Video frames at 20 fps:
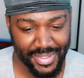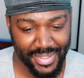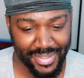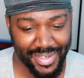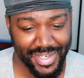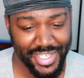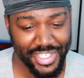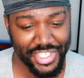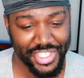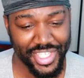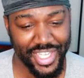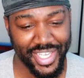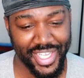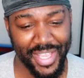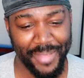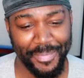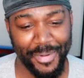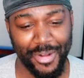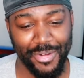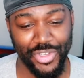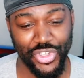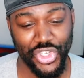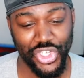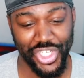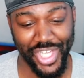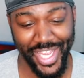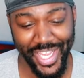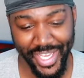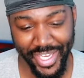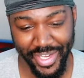Why does shit keep on
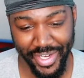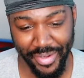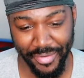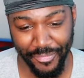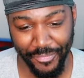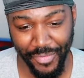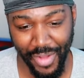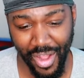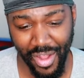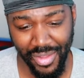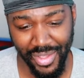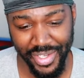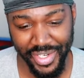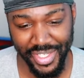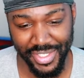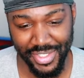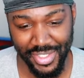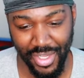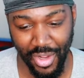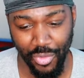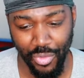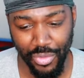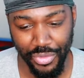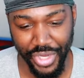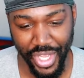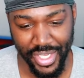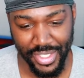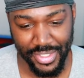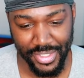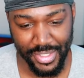shaking and falling? And oh,
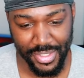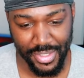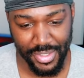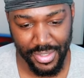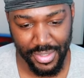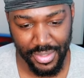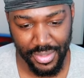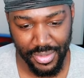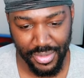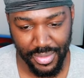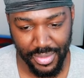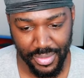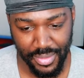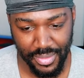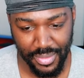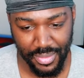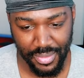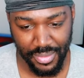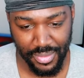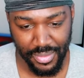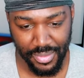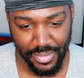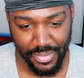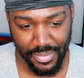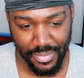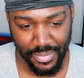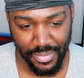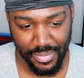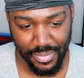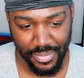nice.
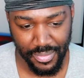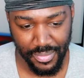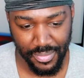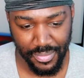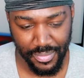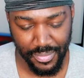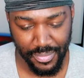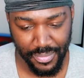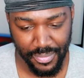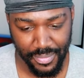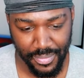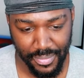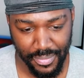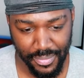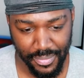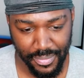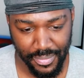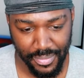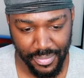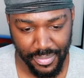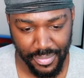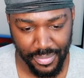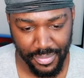Brothers, we thought we